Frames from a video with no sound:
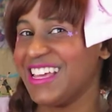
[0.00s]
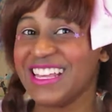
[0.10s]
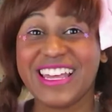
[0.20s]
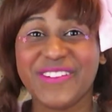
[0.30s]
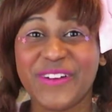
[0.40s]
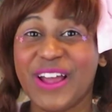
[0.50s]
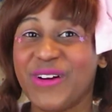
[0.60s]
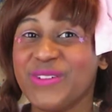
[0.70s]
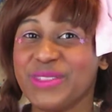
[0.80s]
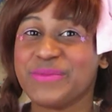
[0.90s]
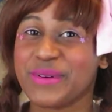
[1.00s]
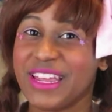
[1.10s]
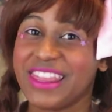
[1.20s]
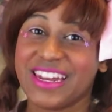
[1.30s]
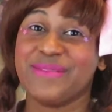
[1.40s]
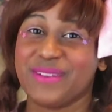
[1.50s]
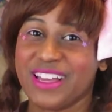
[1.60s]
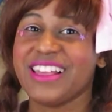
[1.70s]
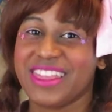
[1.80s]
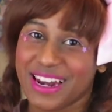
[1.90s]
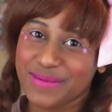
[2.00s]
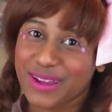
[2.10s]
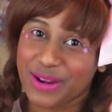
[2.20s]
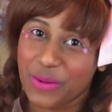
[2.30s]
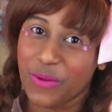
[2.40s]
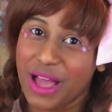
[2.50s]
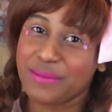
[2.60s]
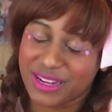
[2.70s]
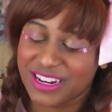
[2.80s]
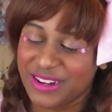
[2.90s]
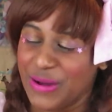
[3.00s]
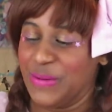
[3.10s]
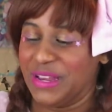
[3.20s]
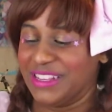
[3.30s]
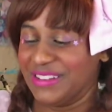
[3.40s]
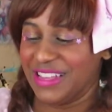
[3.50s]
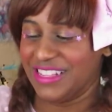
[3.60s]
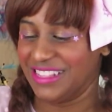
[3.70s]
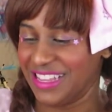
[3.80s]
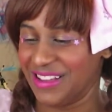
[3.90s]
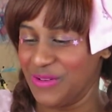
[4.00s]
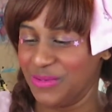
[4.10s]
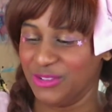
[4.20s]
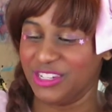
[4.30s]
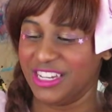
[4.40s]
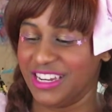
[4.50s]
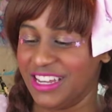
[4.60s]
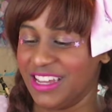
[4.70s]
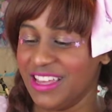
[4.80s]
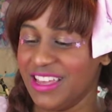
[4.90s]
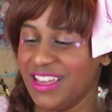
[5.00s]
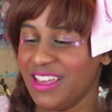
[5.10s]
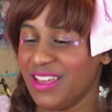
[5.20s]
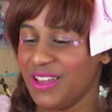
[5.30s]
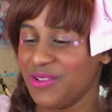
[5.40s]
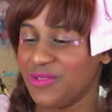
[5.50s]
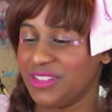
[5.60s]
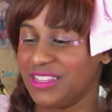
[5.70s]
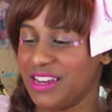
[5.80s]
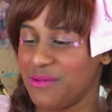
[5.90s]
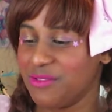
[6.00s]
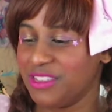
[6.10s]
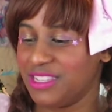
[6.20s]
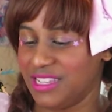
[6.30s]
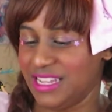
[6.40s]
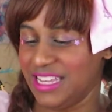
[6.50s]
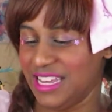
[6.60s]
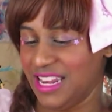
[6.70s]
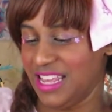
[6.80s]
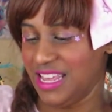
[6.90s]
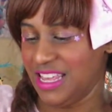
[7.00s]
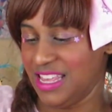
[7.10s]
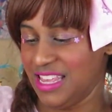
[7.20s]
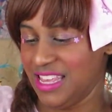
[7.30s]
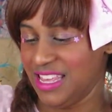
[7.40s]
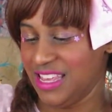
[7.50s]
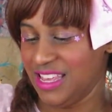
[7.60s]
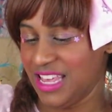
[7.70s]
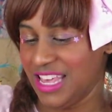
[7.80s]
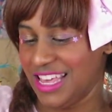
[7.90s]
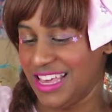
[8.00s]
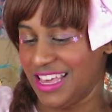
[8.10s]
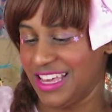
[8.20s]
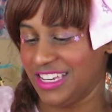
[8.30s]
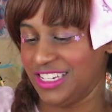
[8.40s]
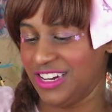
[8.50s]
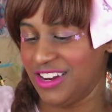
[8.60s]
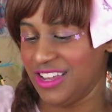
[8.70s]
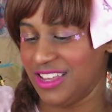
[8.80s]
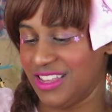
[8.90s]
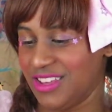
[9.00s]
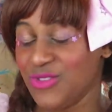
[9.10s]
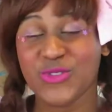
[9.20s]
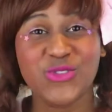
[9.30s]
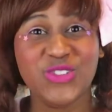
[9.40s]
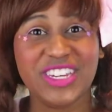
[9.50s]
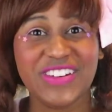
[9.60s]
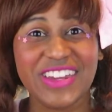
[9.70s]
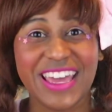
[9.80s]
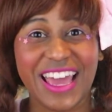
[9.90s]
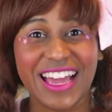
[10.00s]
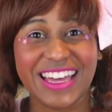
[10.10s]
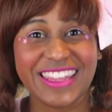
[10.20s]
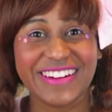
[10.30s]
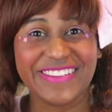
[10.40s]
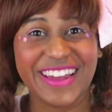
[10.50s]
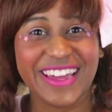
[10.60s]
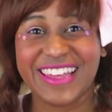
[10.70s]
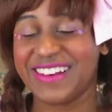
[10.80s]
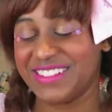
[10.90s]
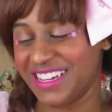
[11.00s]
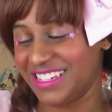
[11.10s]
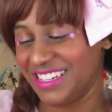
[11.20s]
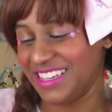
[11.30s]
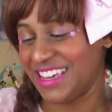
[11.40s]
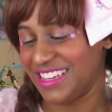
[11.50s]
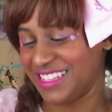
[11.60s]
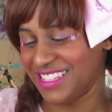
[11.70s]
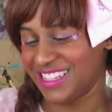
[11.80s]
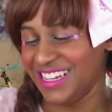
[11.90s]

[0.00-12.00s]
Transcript: if I own the print, then I'm then I'm gonna I'm gonna know it. So that's like almost cheating. What's the name of this silly kitty? Uh, Cherry. Ooh, Cherry Cat. I got that right. That was actually a guess.